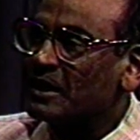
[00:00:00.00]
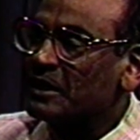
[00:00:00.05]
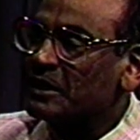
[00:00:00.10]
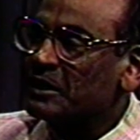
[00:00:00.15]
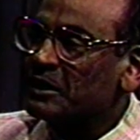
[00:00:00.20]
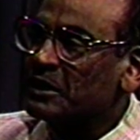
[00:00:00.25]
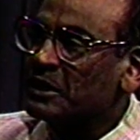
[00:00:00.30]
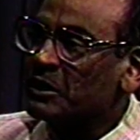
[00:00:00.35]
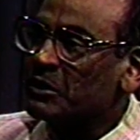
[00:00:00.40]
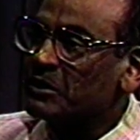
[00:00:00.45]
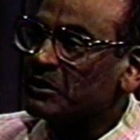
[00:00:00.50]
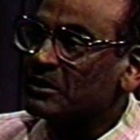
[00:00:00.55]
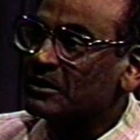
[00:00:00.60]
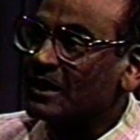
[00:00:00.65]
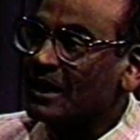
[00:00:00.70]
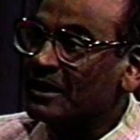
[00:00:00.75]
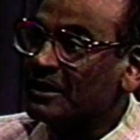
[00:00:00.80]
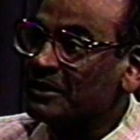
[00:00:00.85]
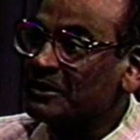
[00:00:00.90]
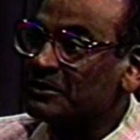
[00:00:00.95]
Now,
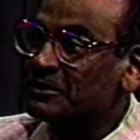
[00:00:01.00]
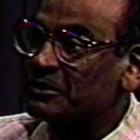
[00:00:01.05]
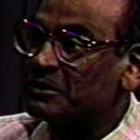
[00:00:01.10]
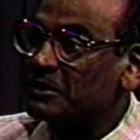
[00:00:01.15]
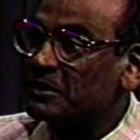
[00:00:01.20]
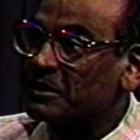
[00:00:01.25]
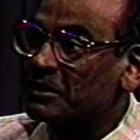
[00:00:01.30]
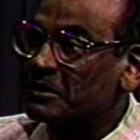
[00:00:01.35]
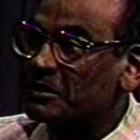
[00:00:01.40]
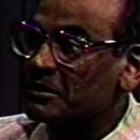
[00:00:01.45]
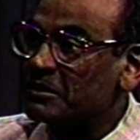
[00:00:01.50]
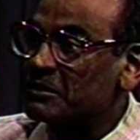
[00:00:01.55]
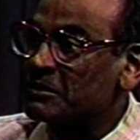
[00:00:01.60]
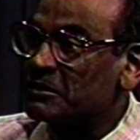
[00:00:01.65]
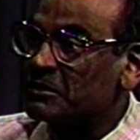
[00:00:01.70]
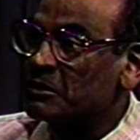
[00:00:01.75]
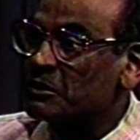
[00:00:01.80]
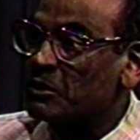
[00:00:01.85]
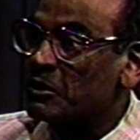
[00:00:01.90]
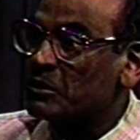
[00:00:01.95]
that is
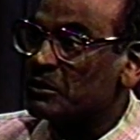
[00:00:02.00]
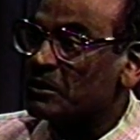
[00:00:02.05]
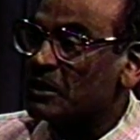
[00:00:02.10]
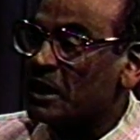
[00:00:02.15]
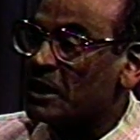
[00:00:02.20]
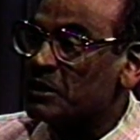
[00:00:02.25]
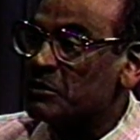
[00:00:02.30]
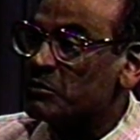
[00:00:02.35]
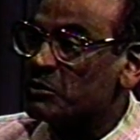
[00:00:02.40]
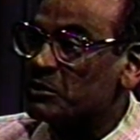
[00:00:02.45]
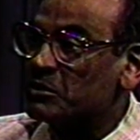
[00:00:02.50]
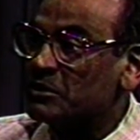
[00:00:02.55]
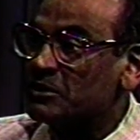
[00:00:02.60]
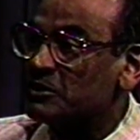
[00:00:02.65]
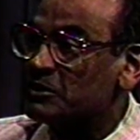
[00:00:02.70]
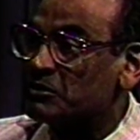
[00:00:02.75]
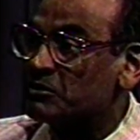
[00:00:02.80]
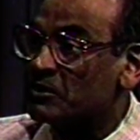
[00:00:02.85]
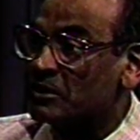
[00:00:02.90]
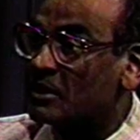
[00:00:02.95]
not any more
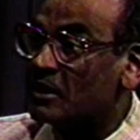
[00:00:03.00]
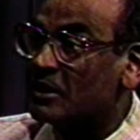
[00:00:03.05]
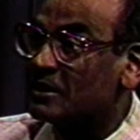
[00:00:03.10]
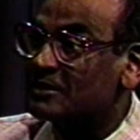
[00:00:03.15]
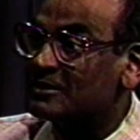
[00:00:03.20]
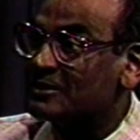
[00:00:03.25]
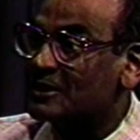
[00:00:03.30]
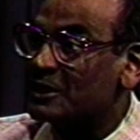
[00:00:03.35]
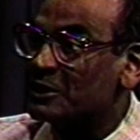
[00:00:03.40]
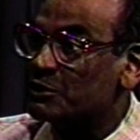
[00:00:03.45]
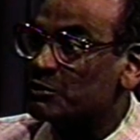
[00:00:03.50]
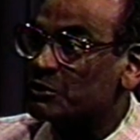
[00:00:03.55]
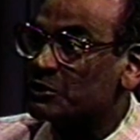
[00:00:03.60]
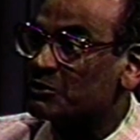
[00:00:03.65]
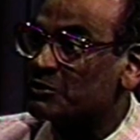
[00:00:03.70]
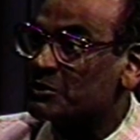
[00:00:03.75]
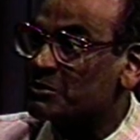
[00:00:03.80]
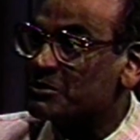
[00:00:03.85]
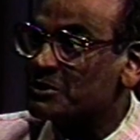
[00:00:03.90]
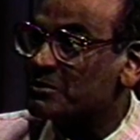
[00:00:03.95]
easy for us than it was
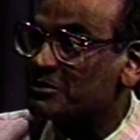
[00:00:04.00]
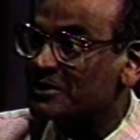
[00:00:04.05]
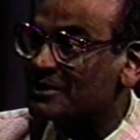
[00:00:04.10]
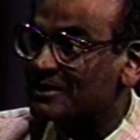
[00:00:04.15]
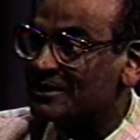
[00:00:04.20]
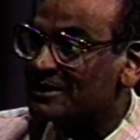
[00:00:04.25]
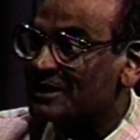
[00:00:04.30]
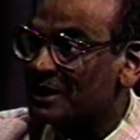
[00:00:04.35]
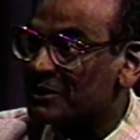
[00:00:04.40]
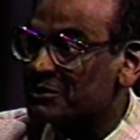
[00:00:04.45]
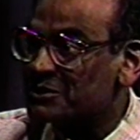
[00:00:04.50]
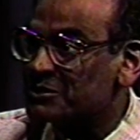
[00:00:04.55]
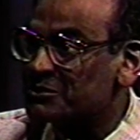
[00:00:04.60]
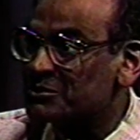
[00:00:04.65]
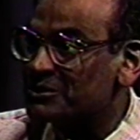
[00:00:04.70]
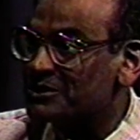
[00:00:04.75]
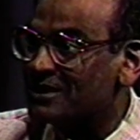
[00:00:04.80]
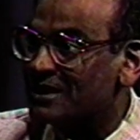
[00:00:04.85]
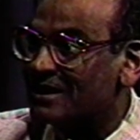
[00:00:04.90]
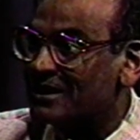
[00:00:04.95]
for people at the time of the
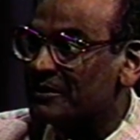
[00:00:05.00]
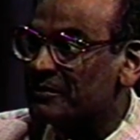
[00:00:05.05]
Buddha.